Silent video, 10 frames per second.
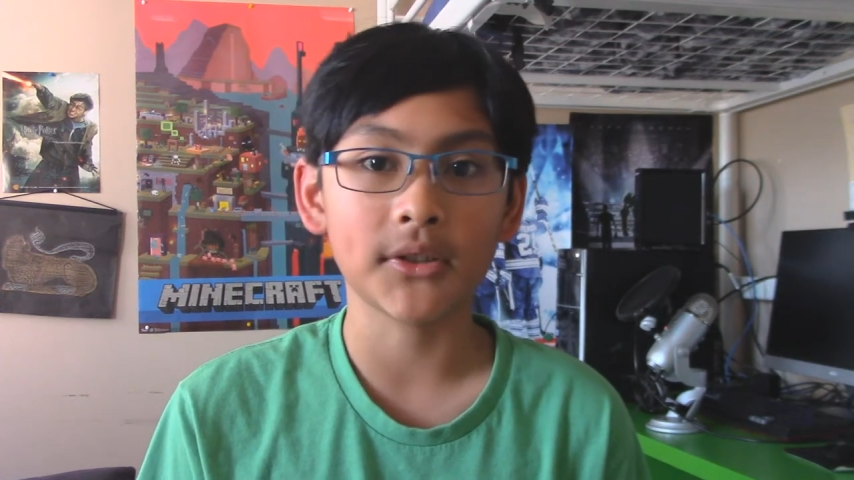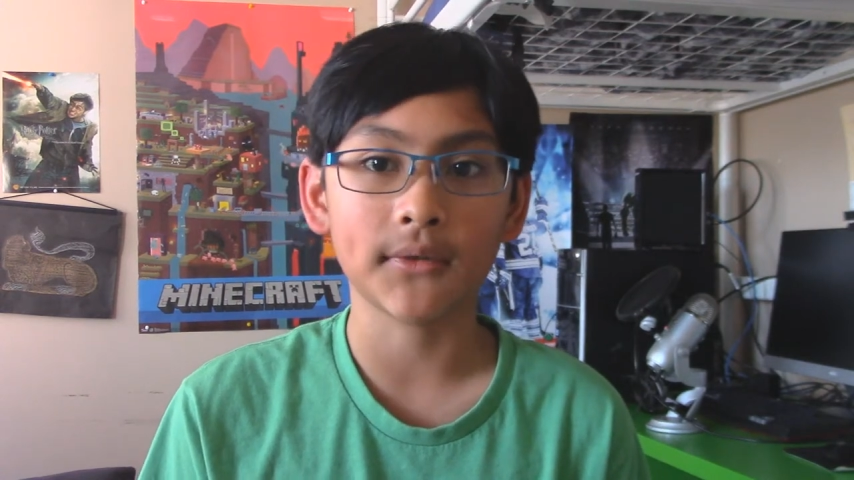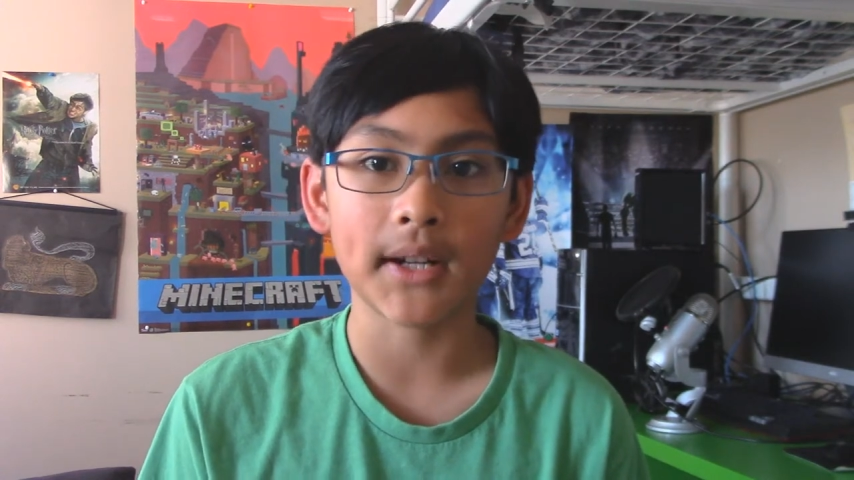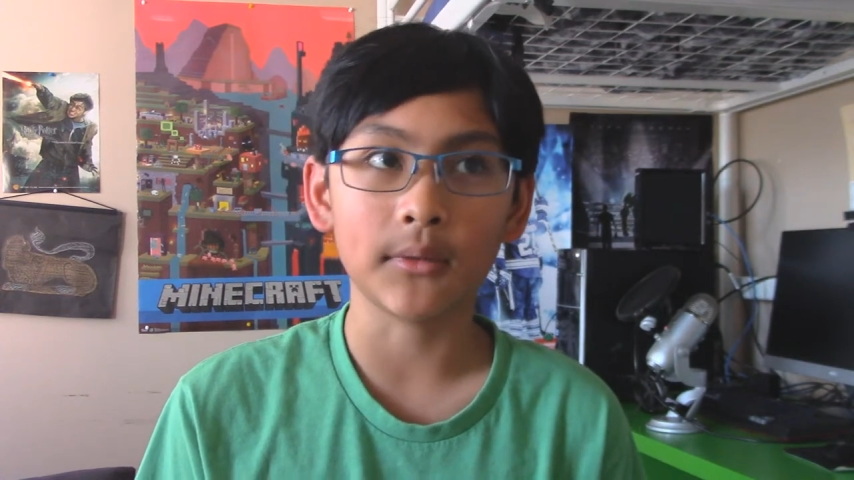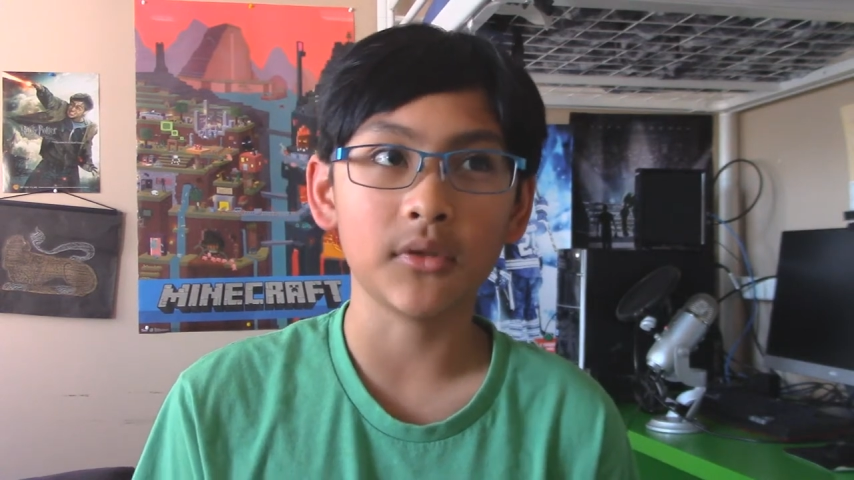
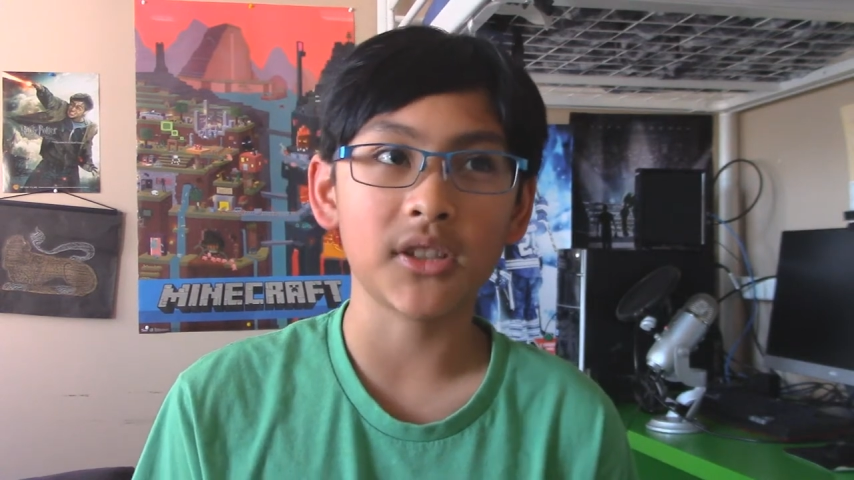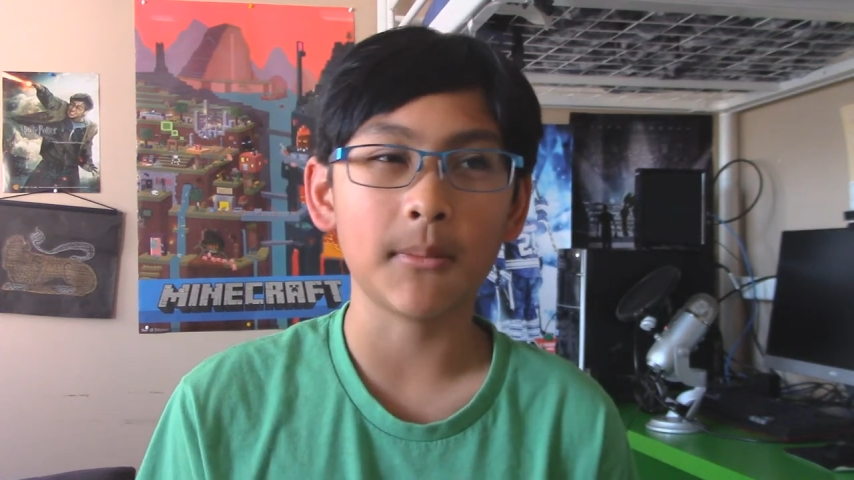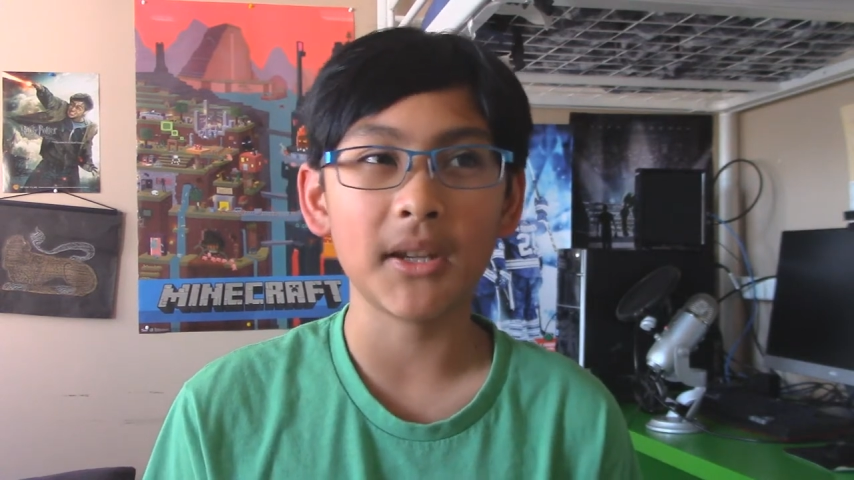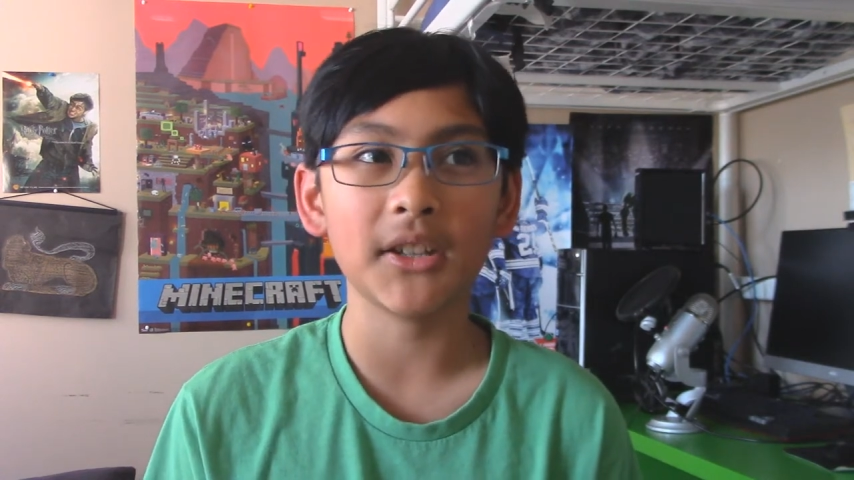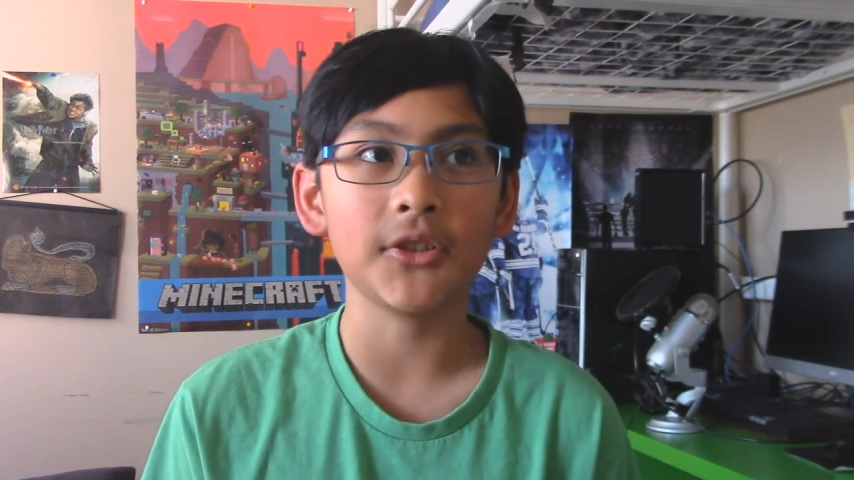survival, which I
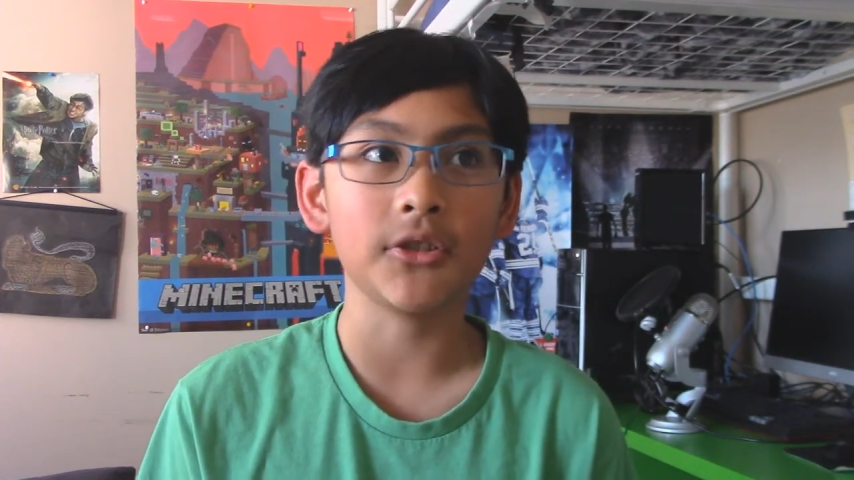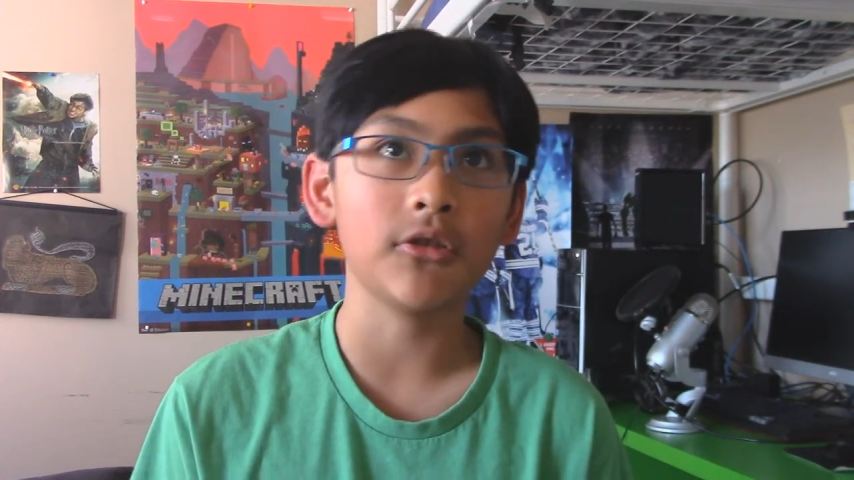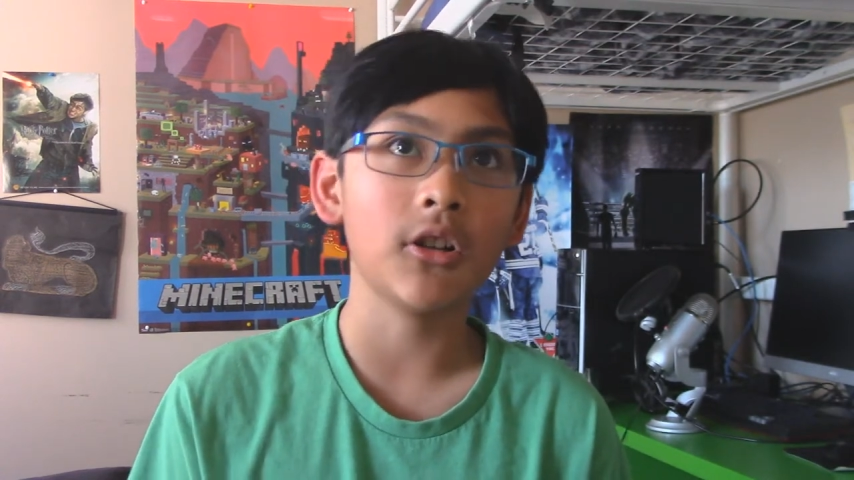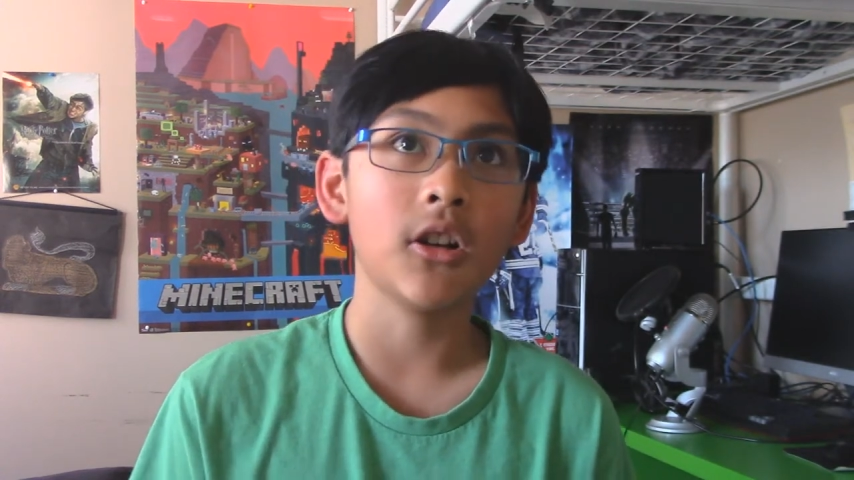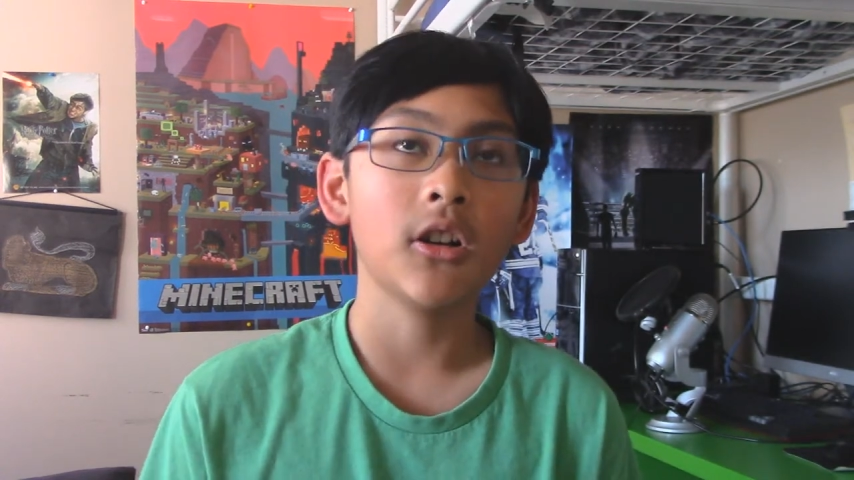may do.